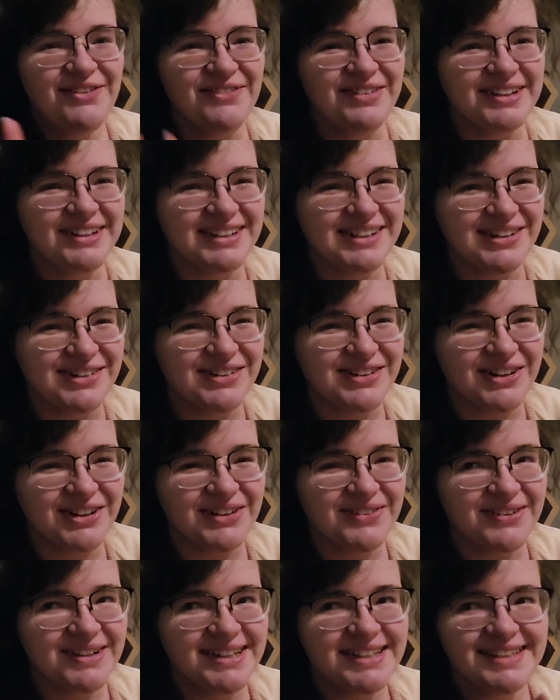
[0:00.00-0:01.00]
was so
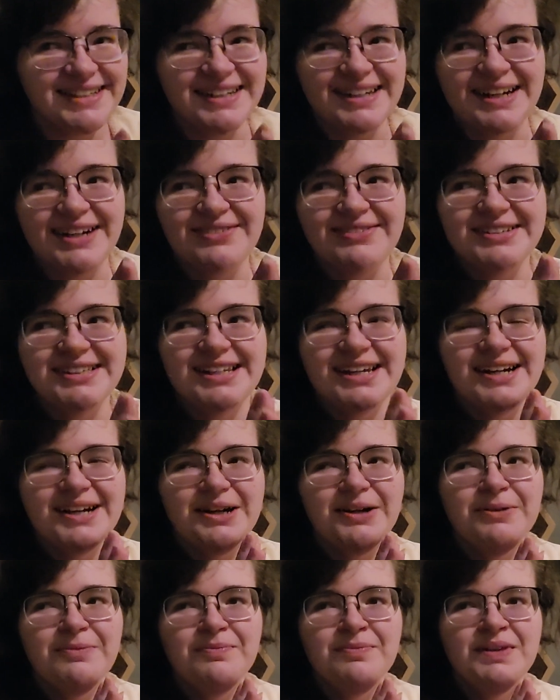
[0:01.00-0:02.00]
nervous, and I was like,